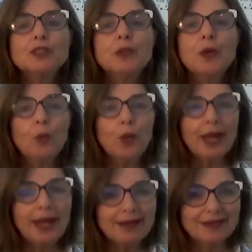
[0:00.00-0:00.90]
to
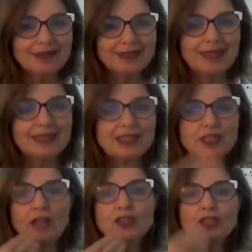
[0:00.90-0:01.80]
awareness that it's
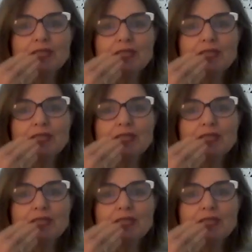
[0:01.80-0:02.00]
not just